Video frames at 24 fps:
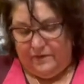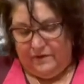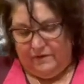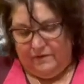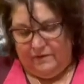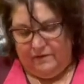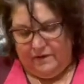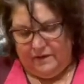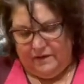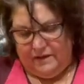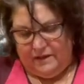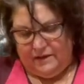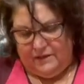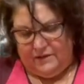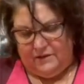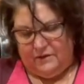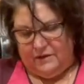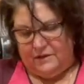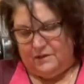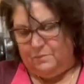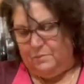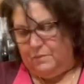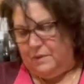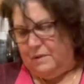really
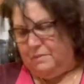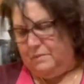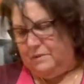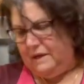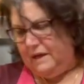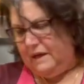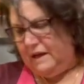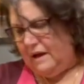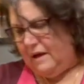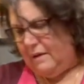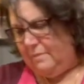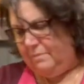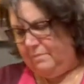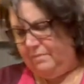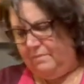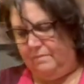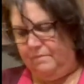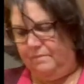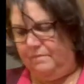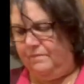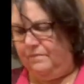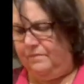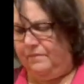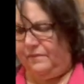starts bubbling up
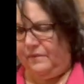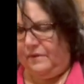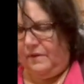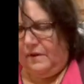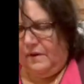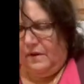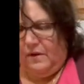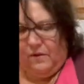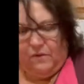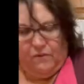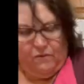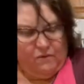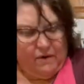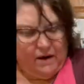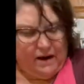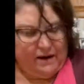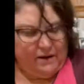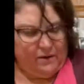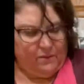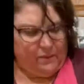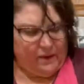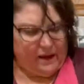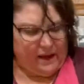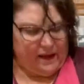
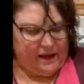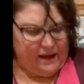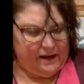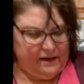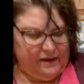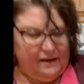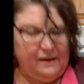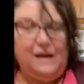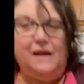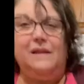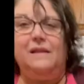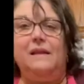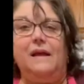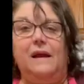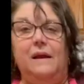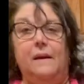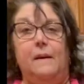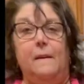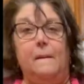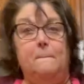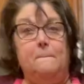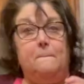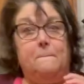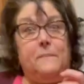right away. Not like
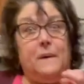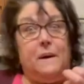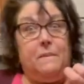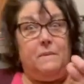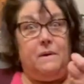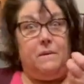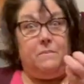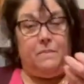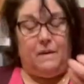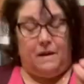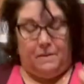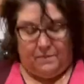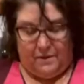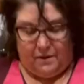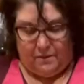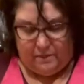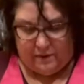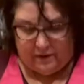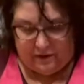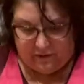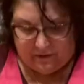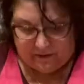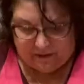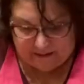bubble,
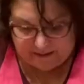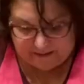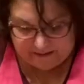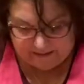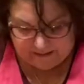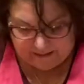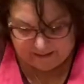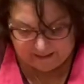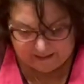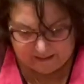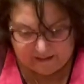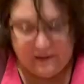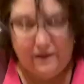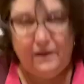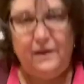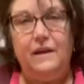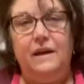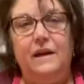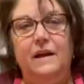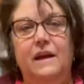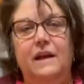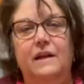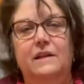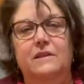but you could see it.
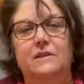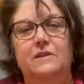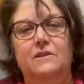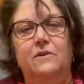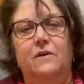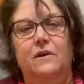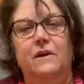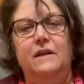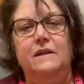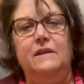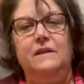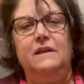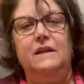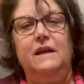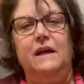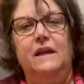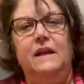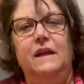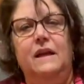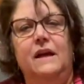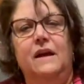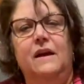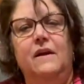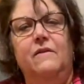It's starting to
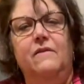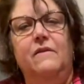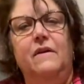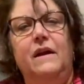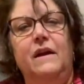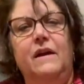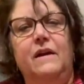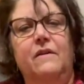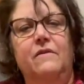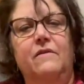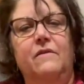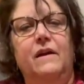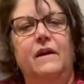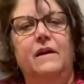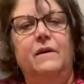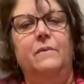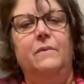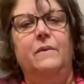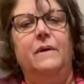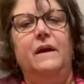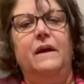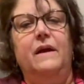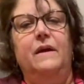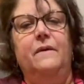get aerated right
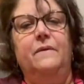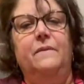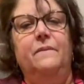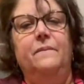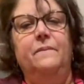away.